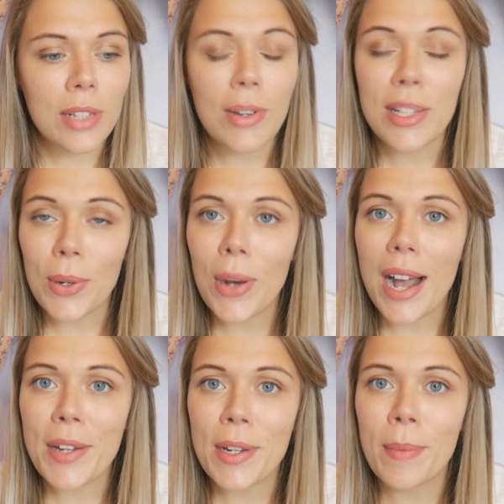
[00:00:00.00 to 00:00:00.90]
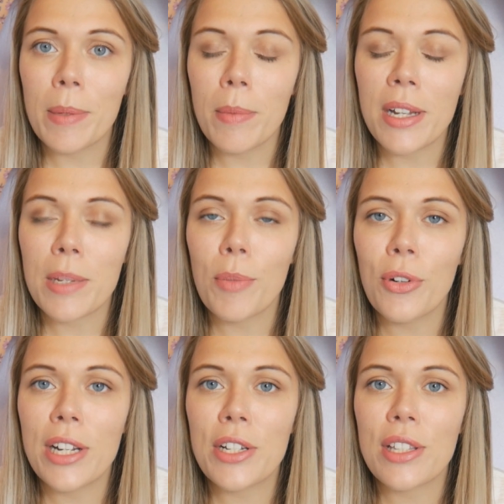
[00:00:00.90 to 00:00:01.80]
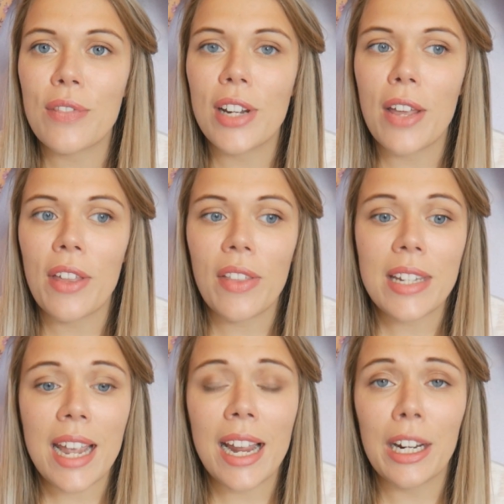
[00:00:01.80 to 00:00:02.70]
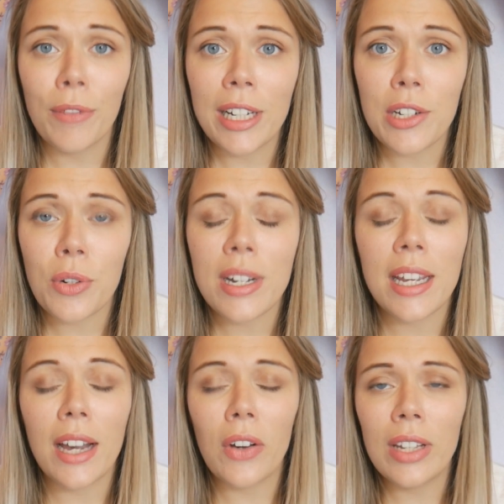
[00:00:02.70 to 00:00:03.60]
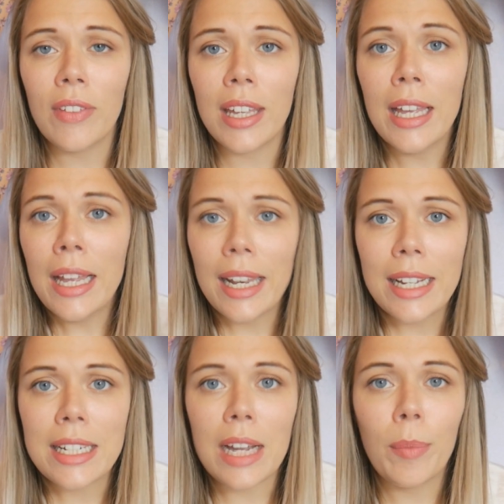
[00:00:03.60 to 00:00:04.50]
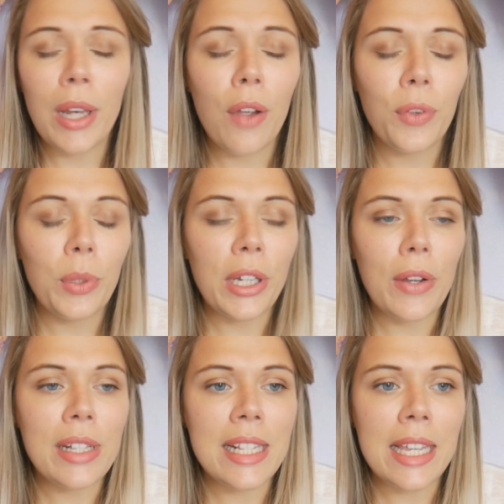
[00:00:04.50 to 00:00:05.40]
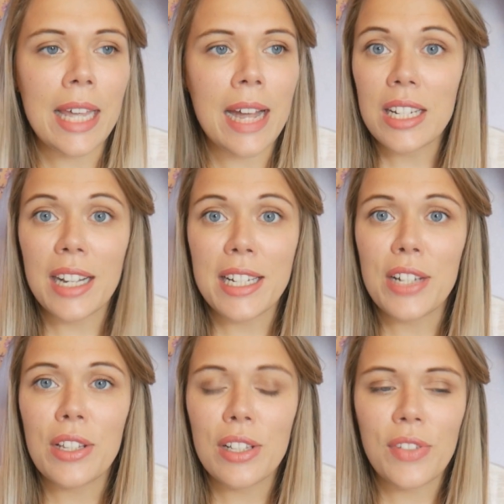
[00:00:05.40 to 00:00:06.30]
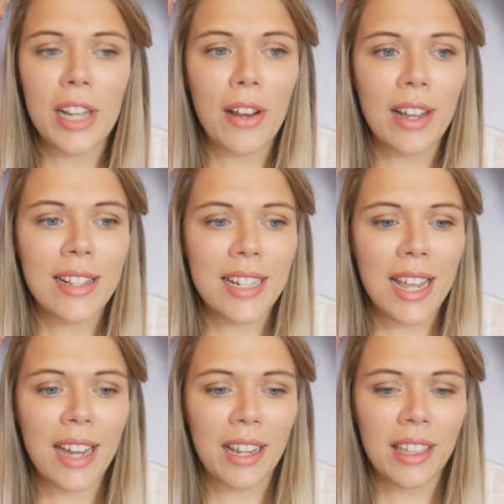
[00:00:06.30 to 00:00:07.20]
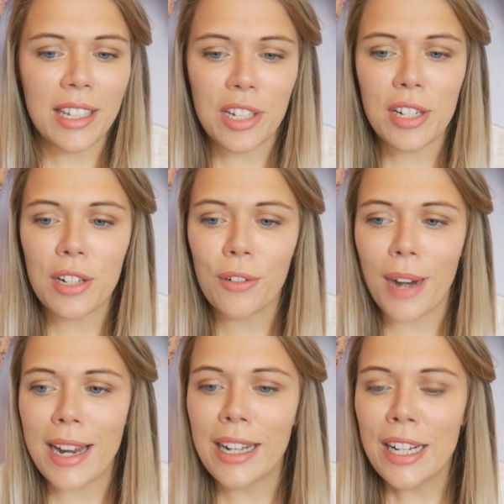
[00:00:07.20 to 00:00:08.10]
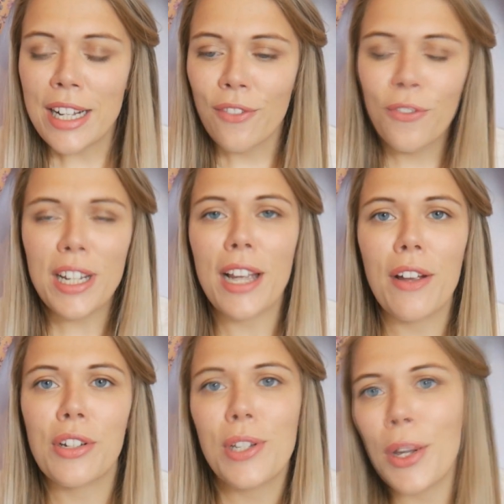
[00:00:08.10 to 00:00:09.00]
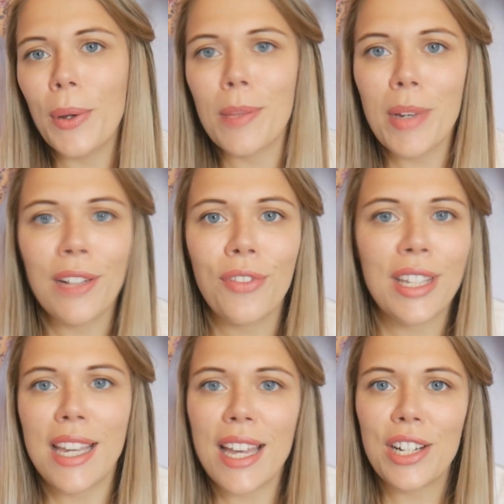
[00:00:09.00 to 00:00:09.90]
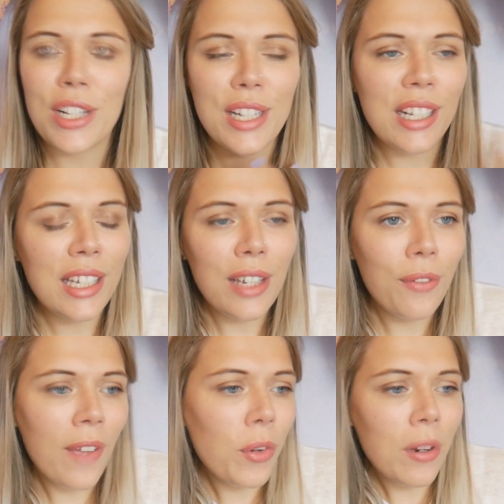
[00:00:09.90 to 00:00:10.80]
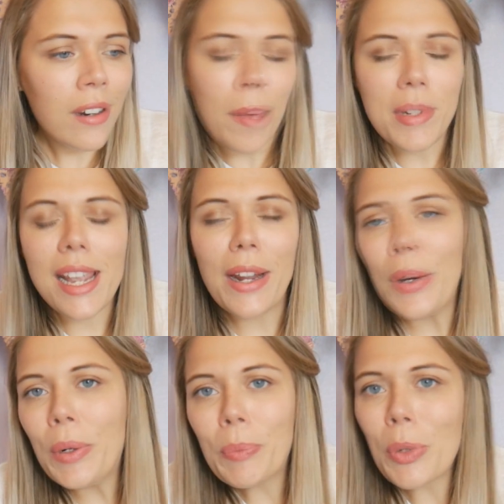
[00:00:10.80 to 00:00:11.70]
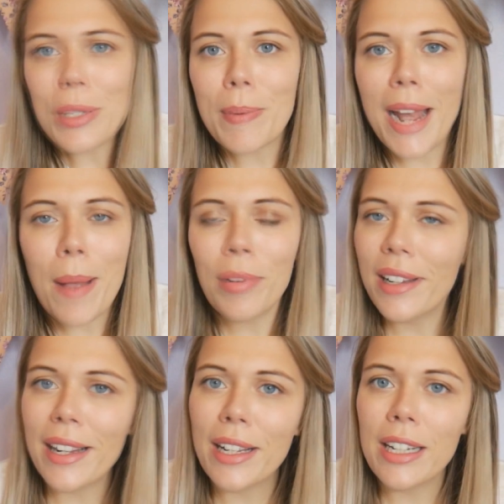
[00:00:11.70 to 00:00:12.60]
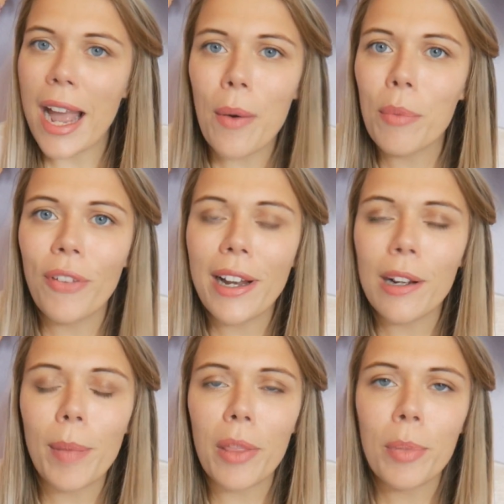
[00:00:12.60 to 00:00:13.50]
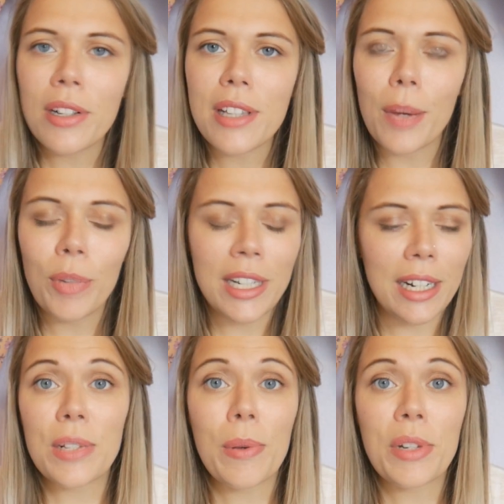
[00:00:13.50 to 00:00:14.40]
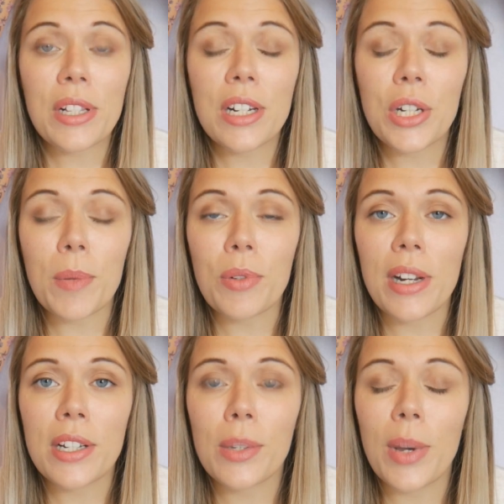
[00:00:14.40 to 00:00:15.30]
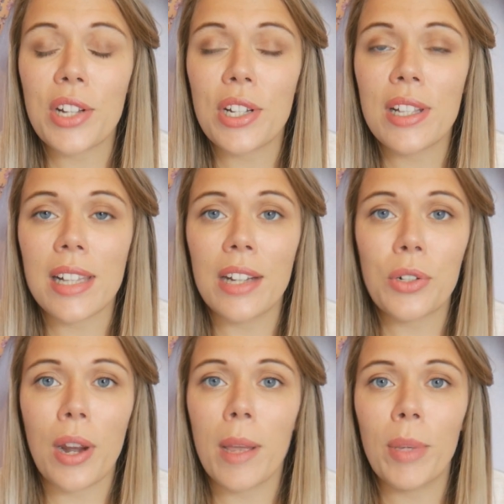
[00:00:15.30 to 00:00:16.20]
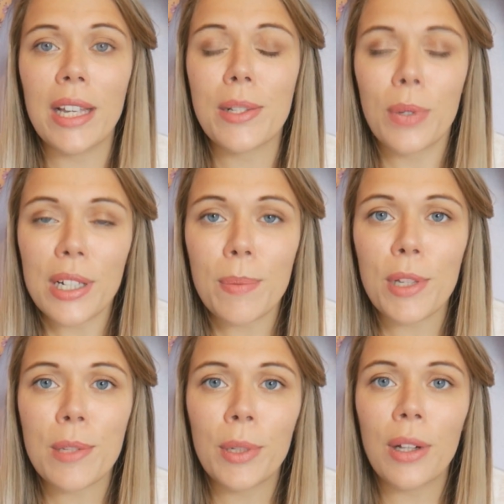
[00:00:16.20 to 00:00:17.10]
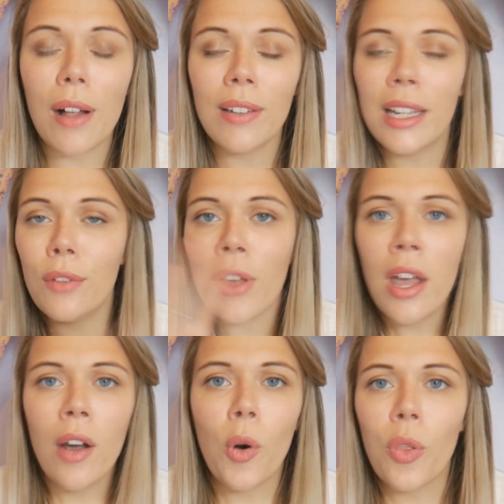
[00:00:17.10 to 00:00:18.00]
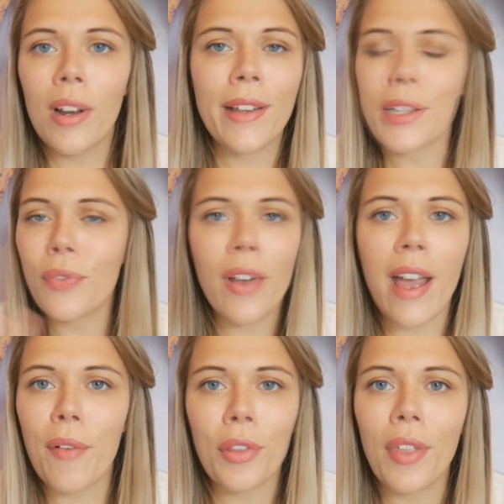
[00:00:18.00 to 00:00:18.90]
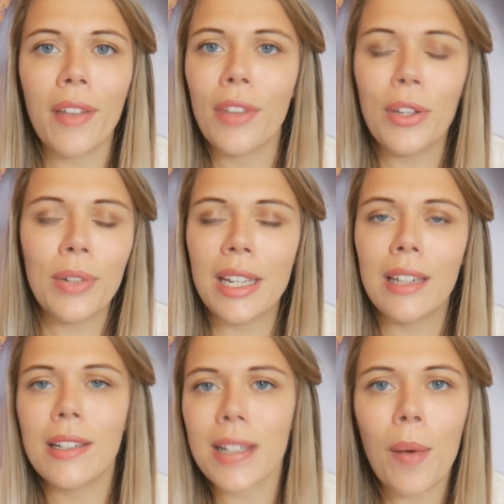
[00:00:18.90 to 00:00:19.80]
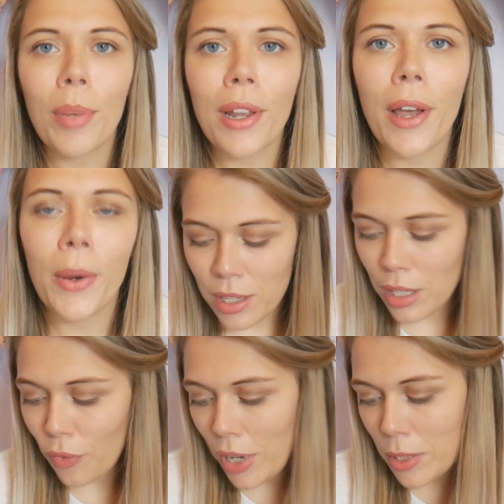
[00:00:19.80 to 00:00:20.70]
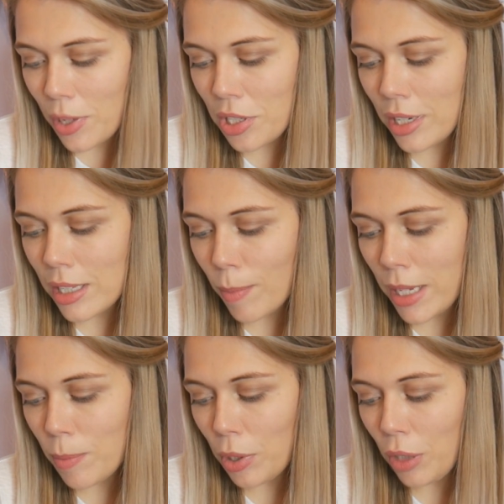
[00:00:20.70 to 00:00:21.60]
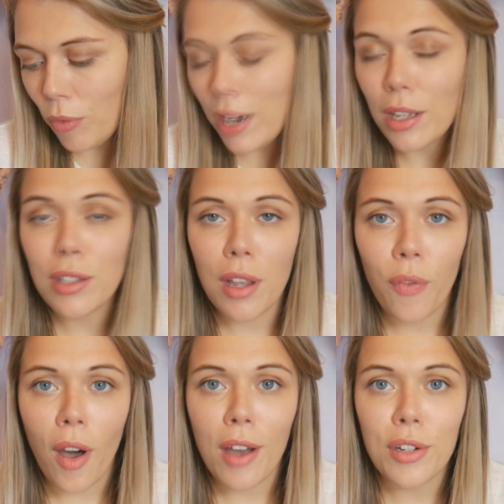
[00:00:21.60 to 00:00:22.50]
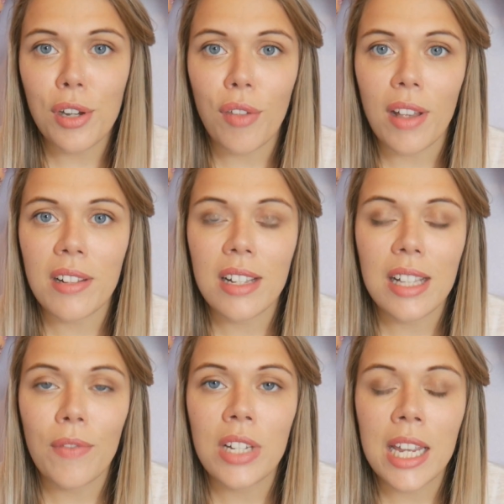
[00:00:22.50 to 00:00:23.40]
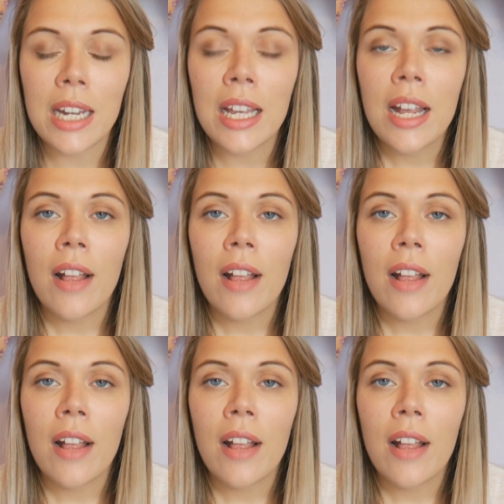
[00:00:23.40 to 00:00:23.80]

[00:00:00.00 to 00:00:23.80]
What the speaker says: So I saw Adam at Memento Mori do this video the other day and I really enjoyed it. I'll leave it linked down below if you want to go and see that. I did do this video last year and I think it's just a great video to do in the middle of the year just to give everyone an update on what's been happening and how I'm feeling about the books that I'm reading. So I'm just going to jump straight into the questions and try and be as quick as possible. I'll leave all the links for everything that you need down below. So the first question is the best book you've read so far in 2017.